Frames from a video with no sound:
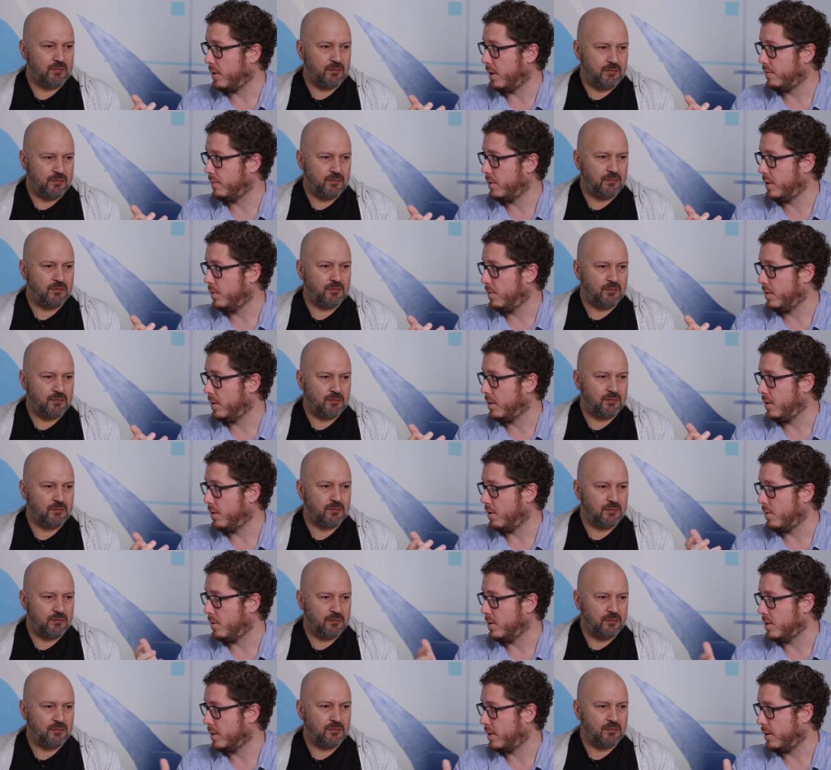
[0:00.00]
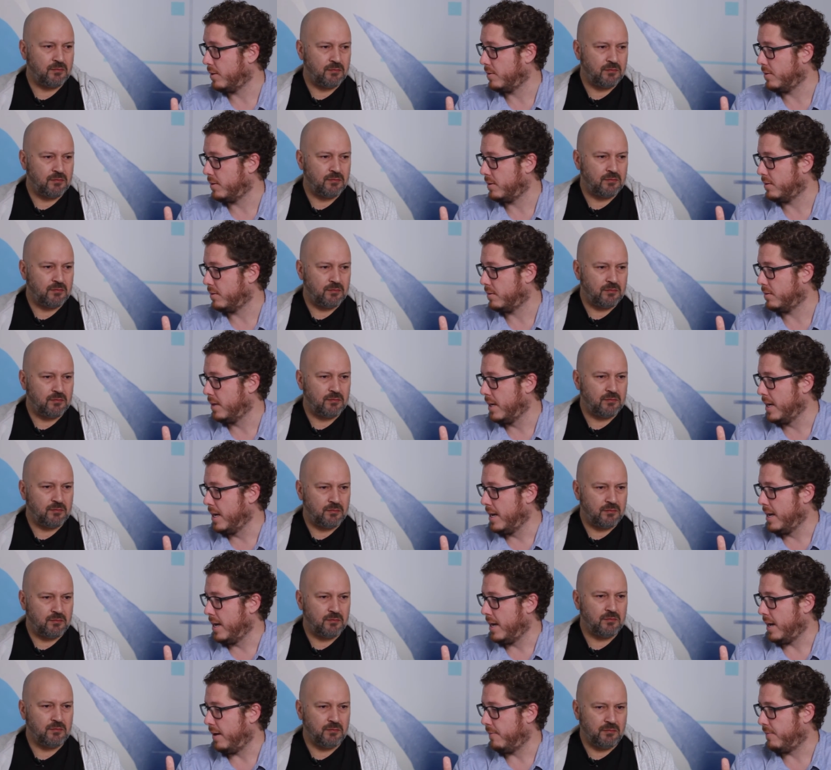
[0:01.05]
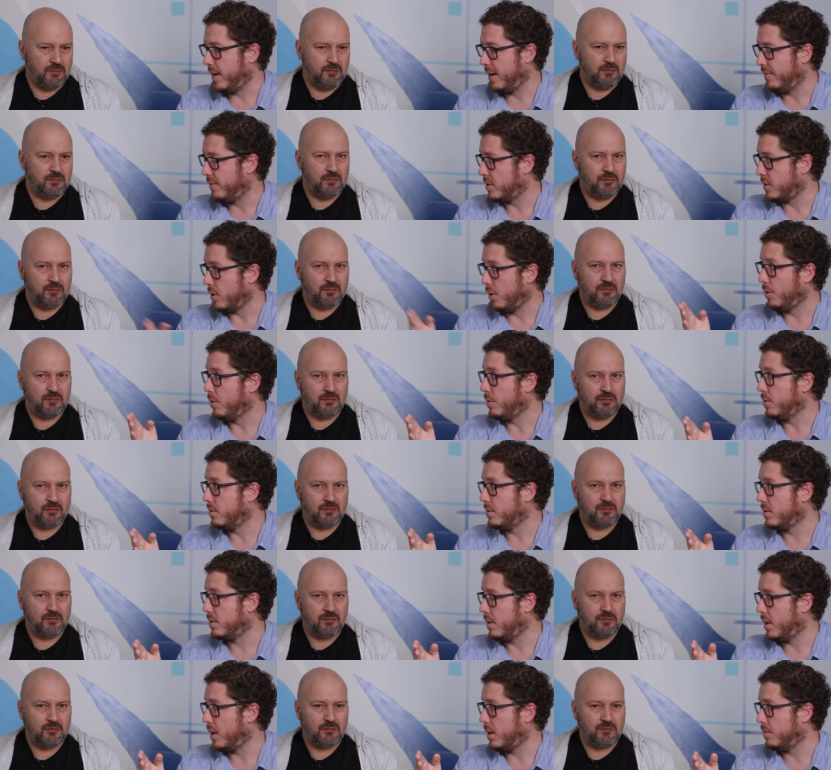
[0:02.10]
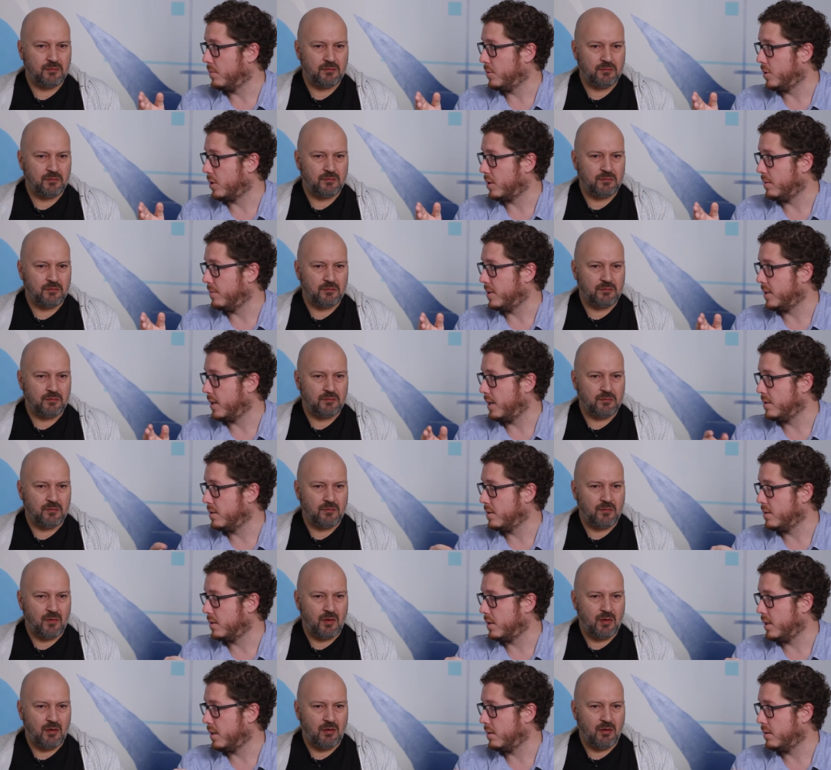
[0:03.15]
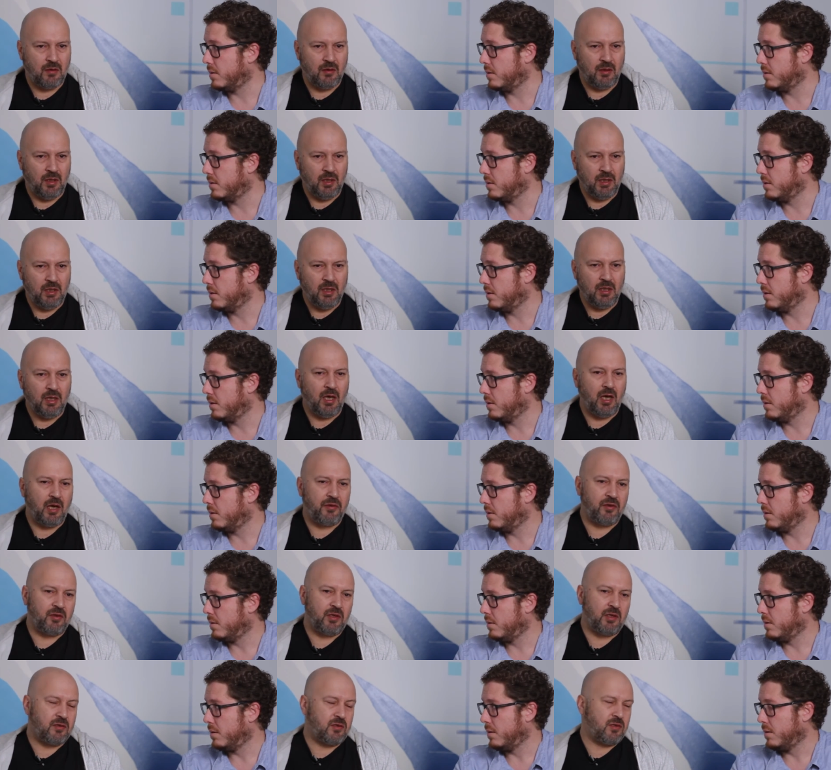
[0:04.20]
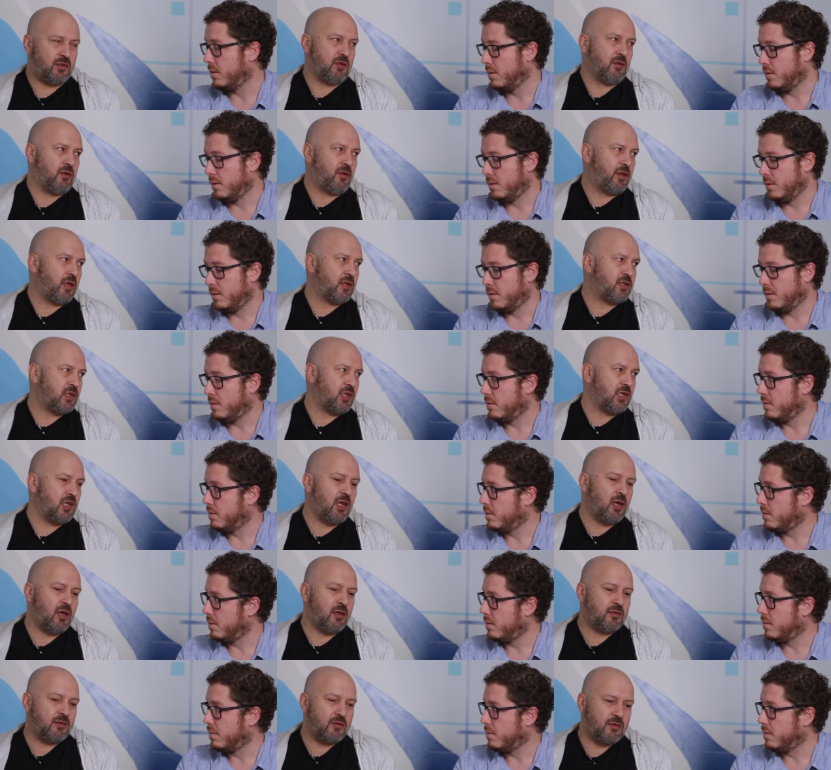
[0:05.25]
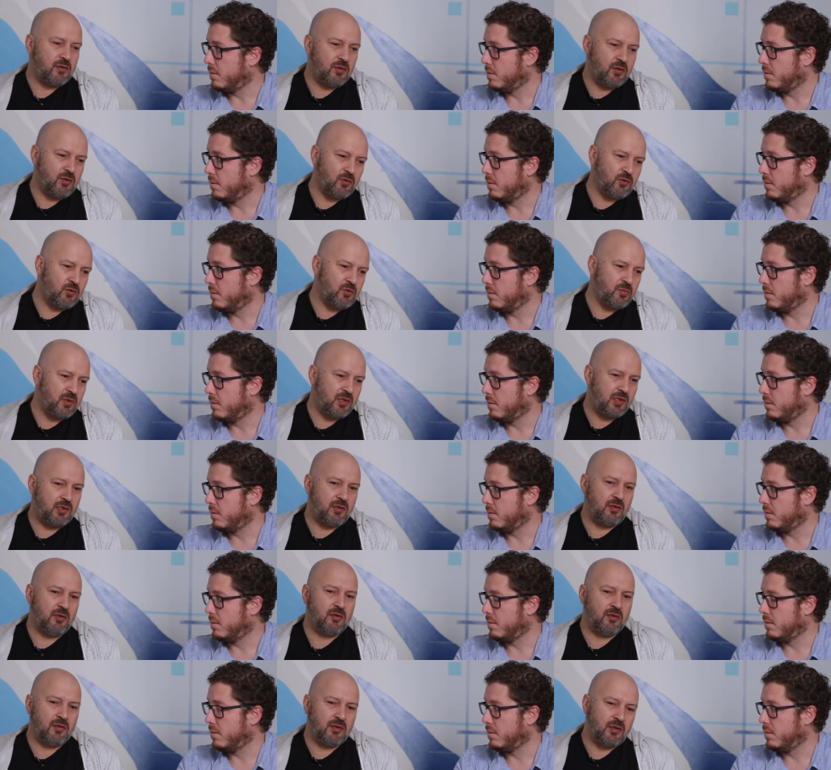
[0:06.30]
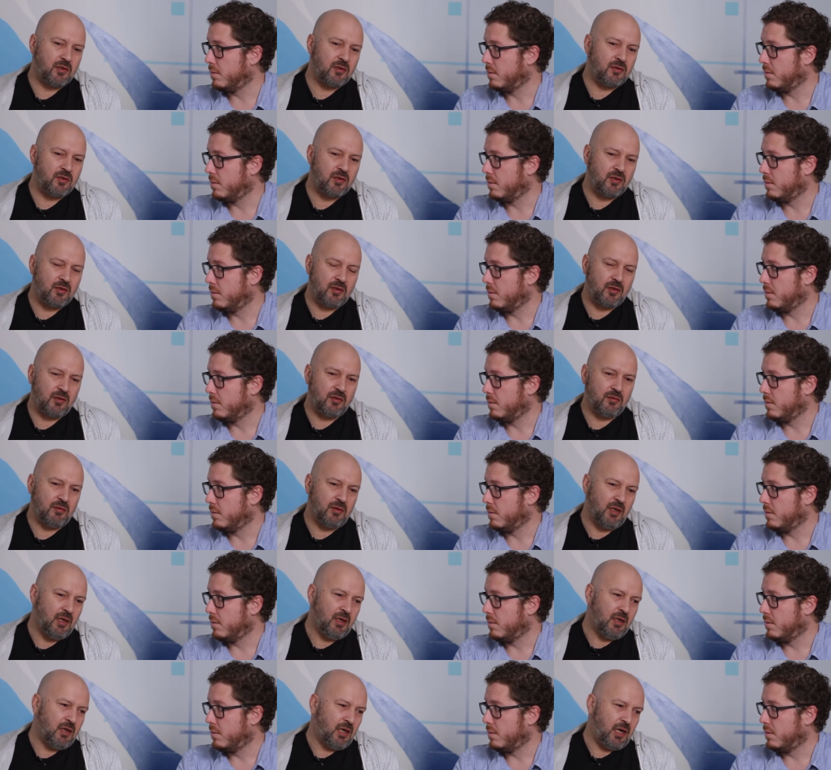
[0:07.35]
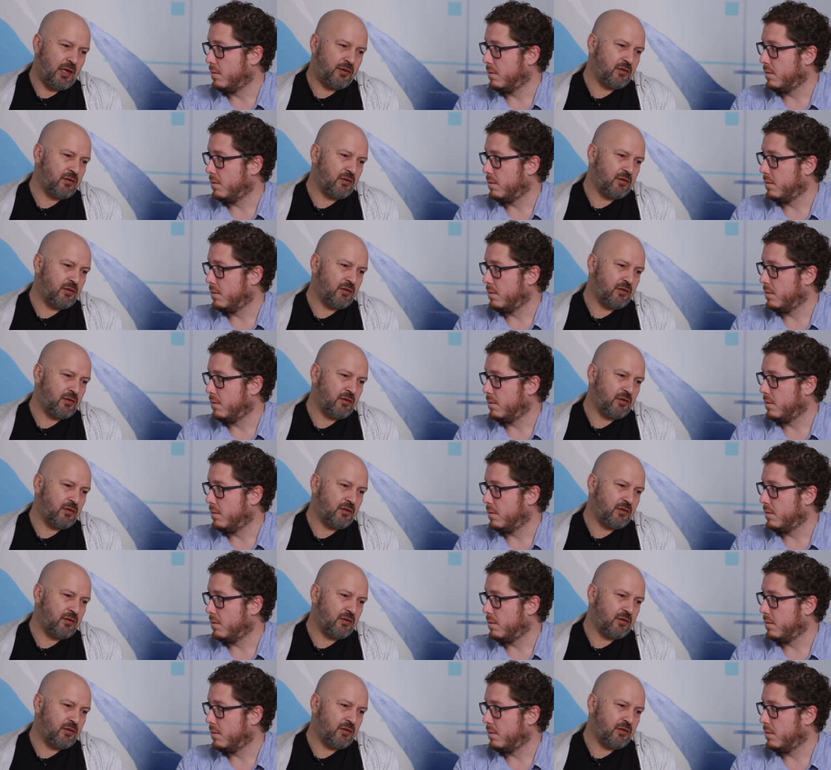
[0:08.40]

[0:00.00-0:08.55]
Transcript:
Speaker 1: GraphQL, or is it going to have to hmm. have its own um, documentation standards? I think that's that's
Speaker 2: yet you know to be seen, and then the, I